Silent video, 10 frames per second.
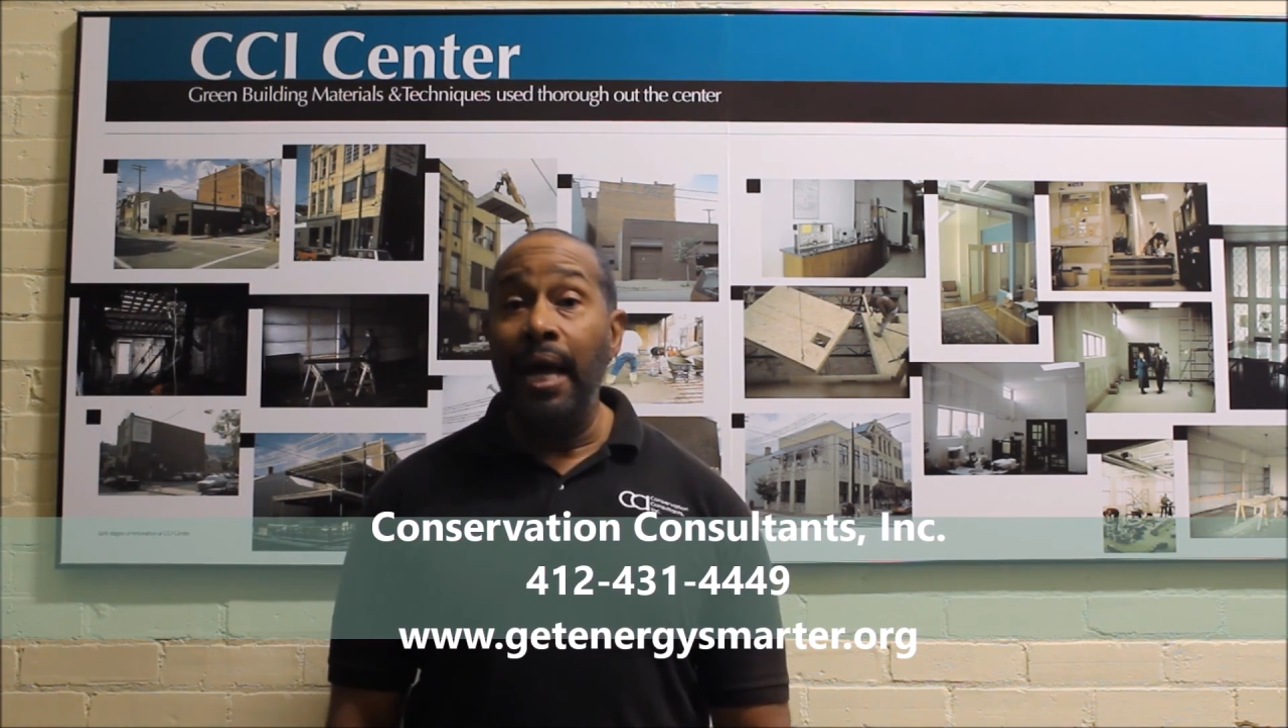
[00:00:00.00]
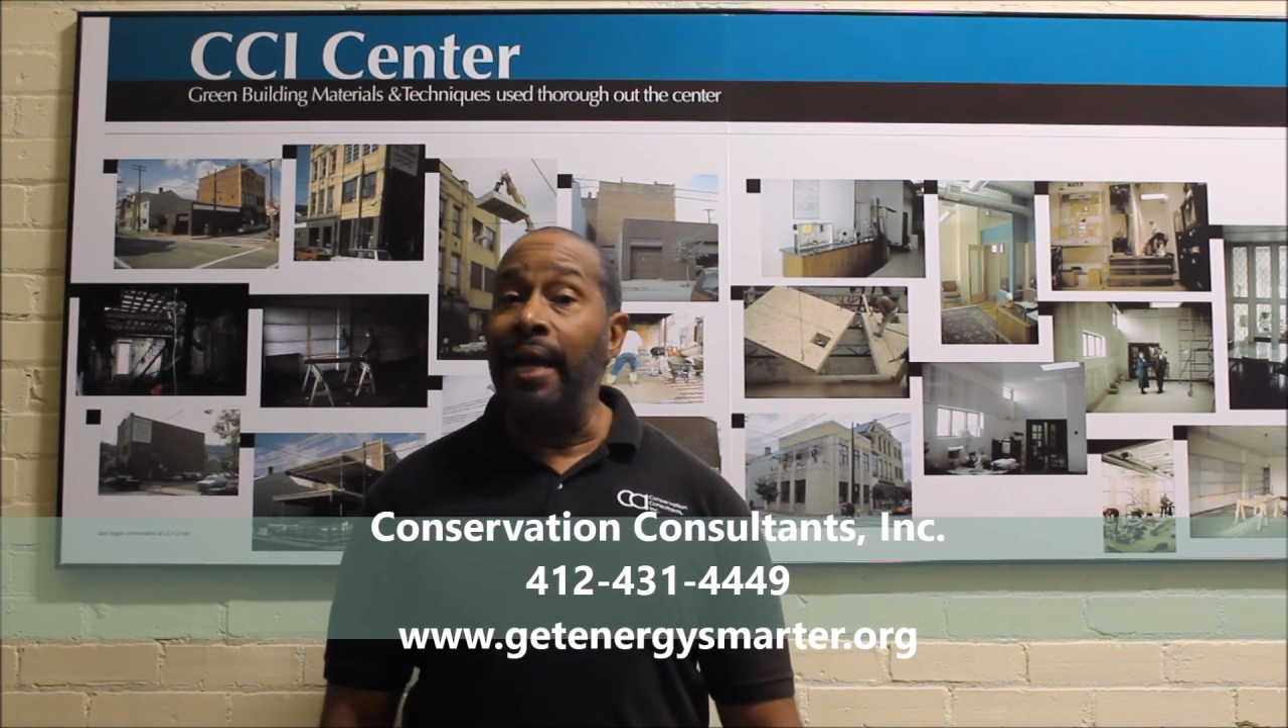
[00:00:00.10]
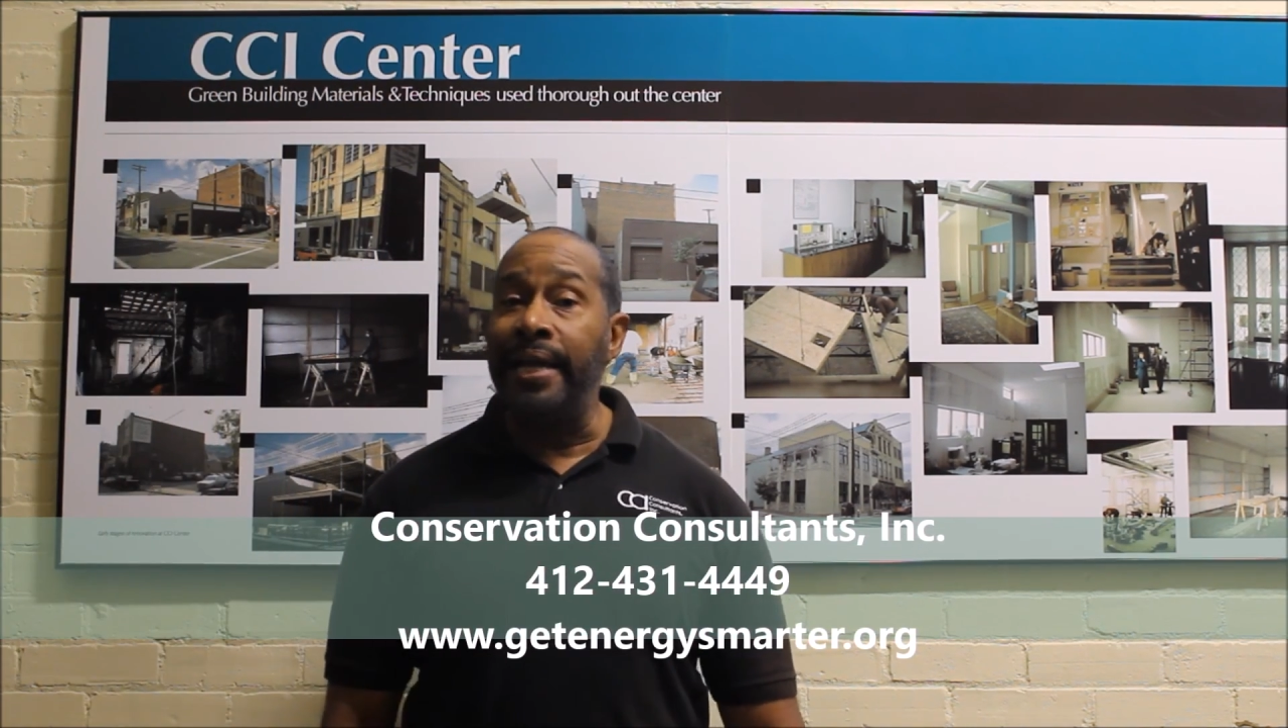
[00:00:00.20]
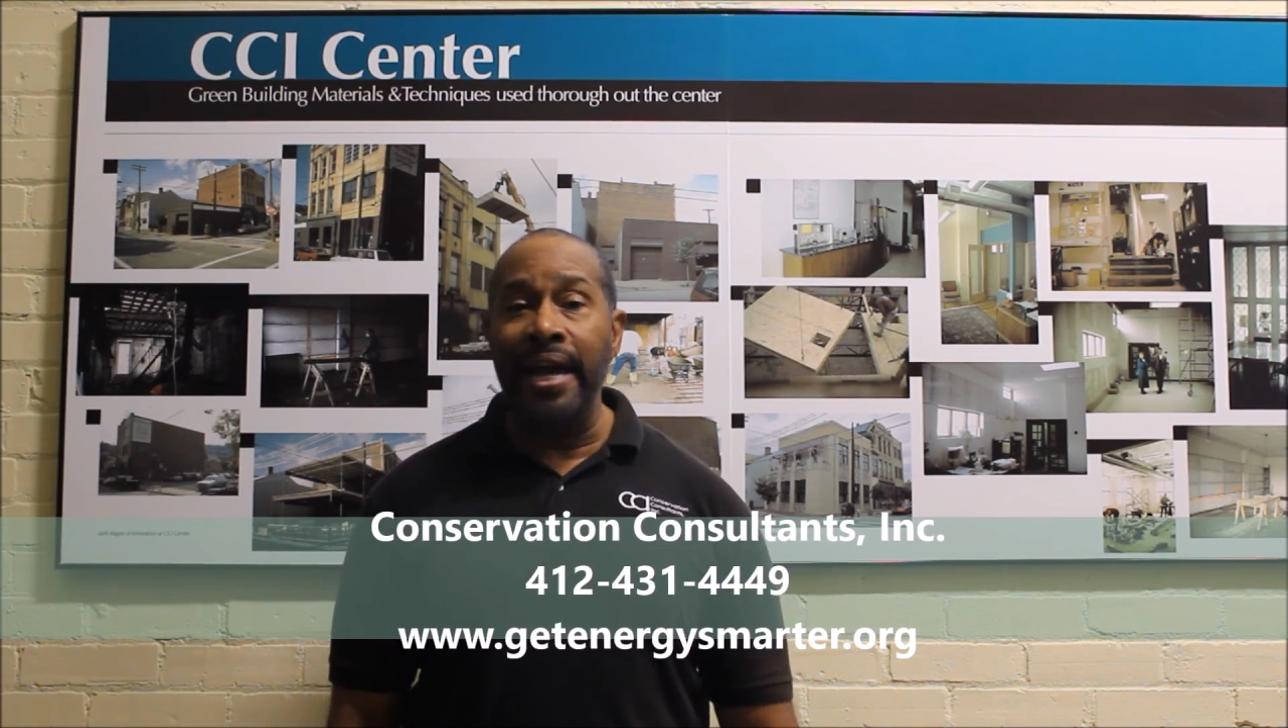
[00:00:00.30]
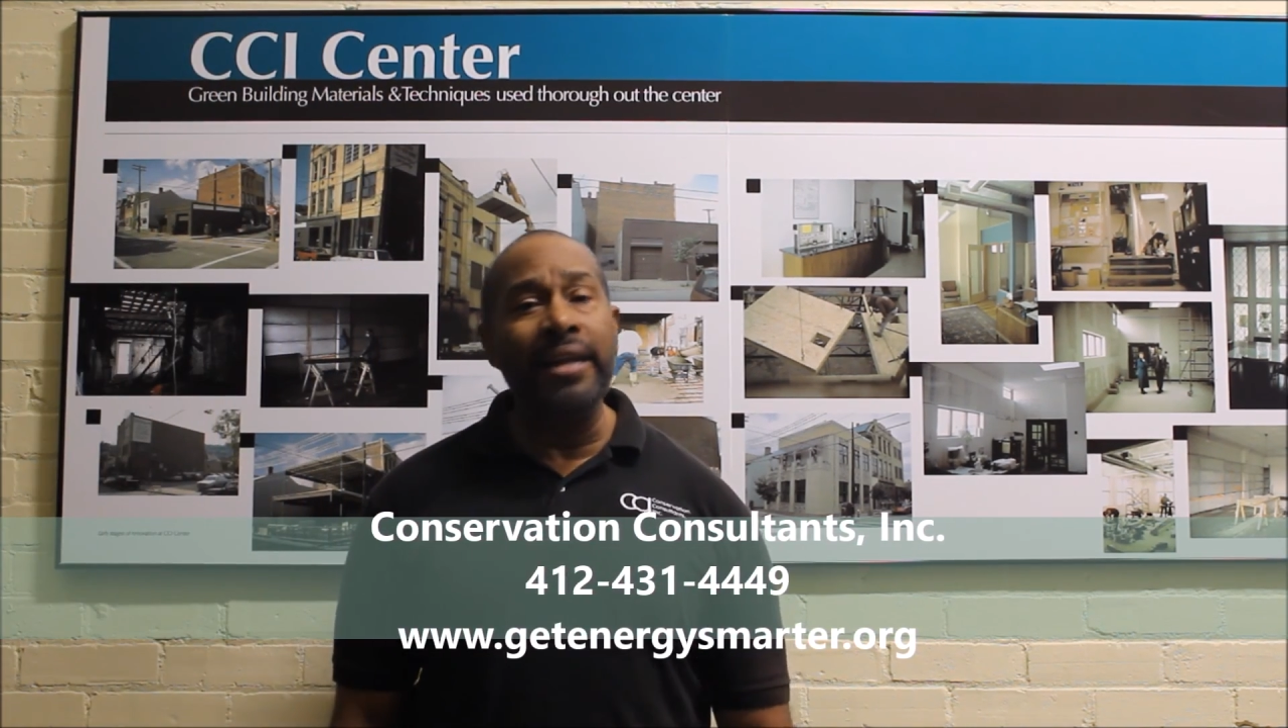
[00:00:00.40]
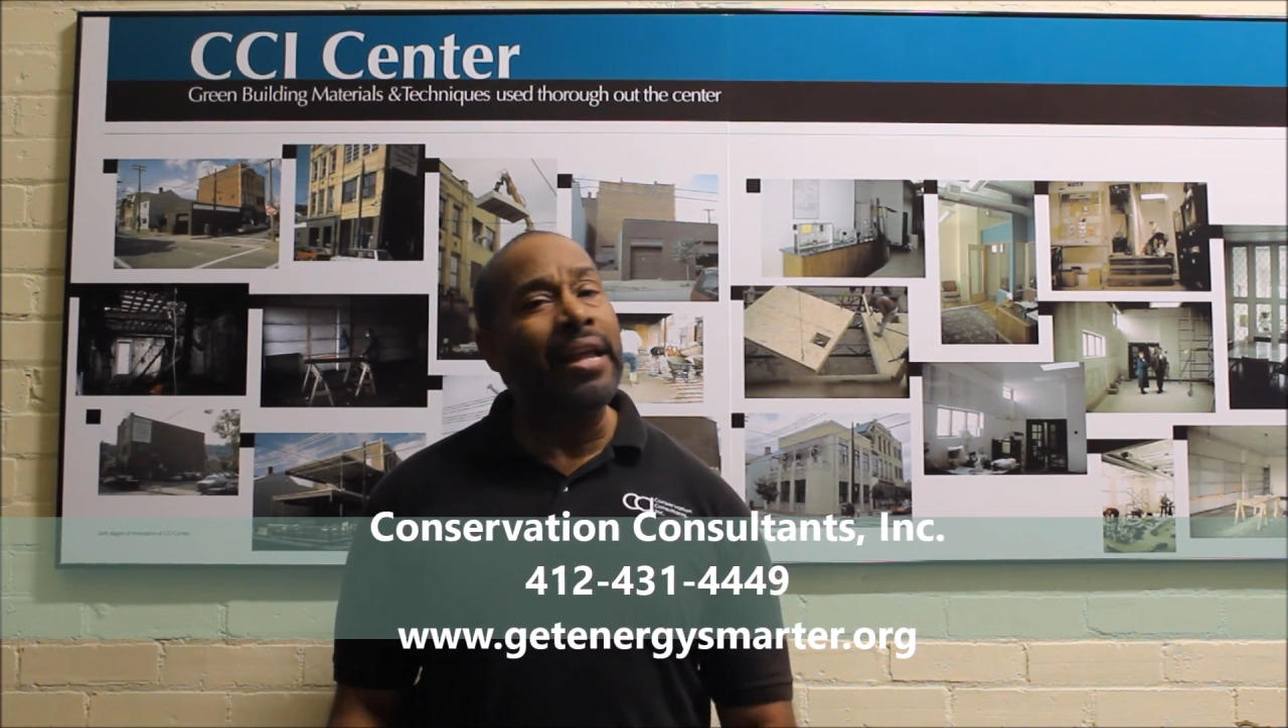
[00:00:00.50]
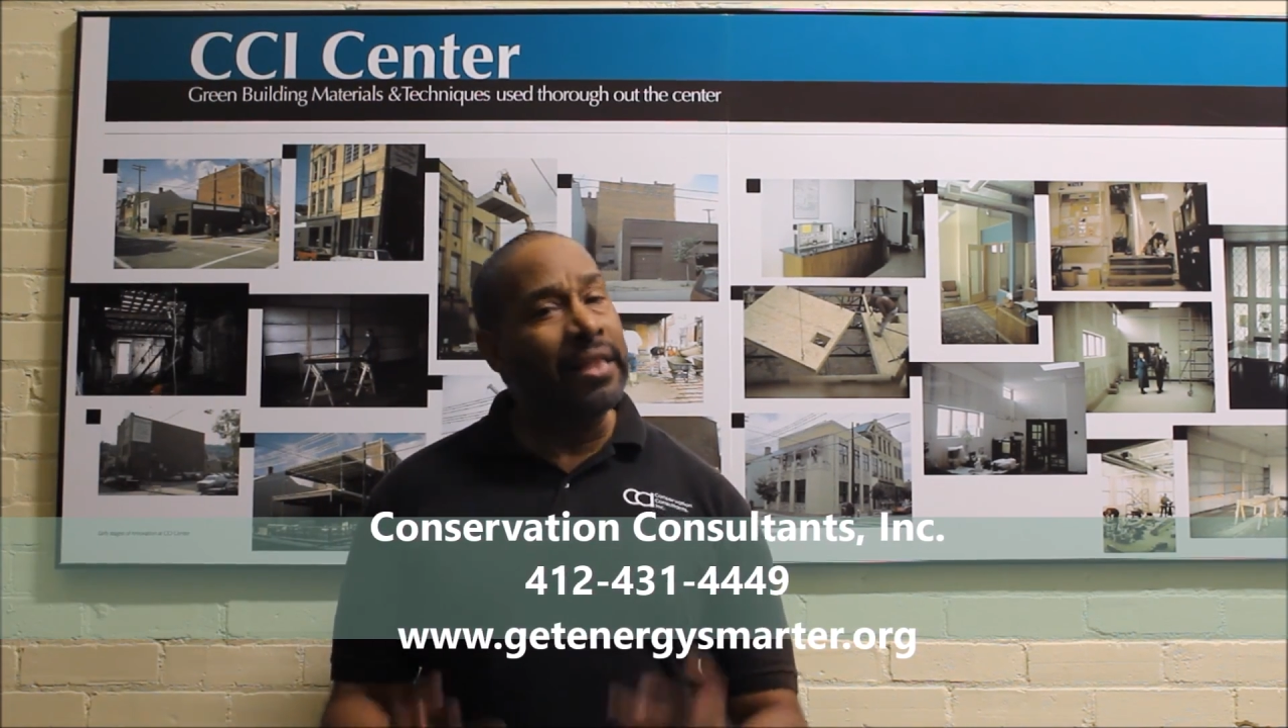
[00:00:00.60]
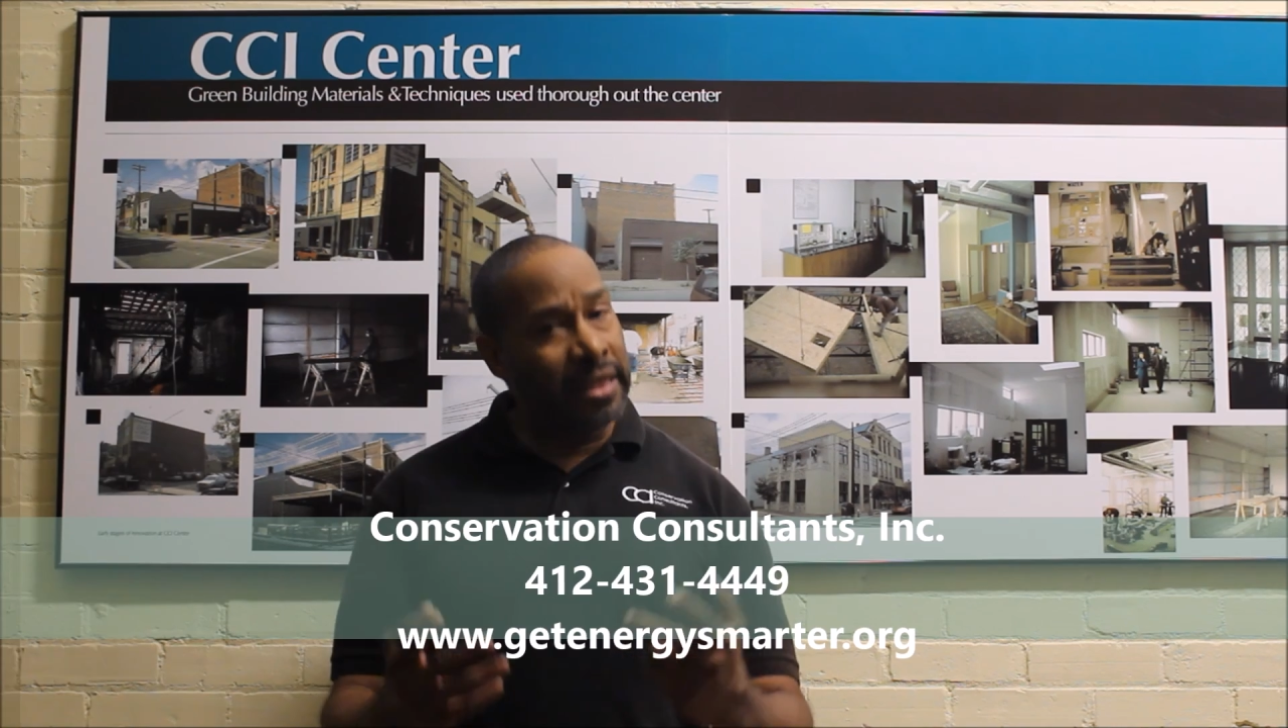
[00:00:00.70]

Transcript: Again,